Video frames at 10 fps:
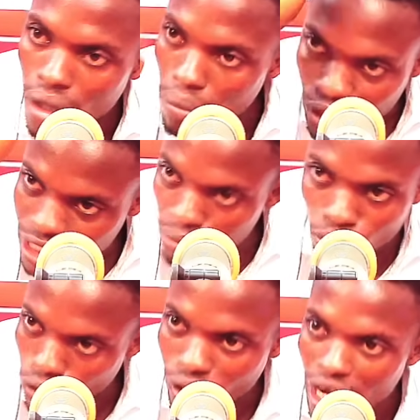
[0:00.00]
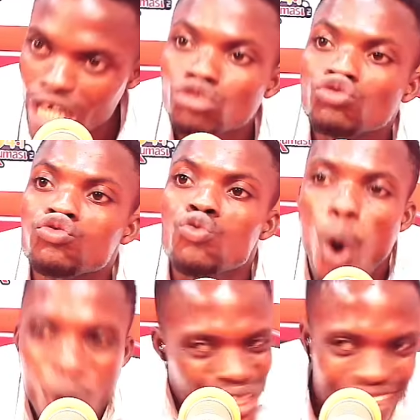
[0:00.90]
Mu team no e you too
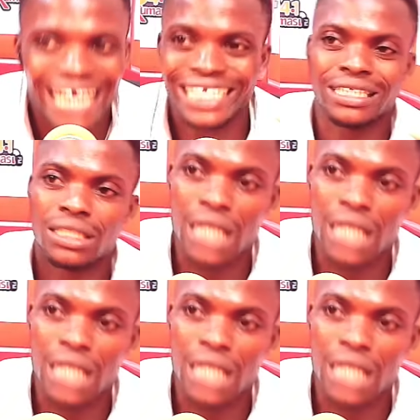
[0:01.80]
ordinary.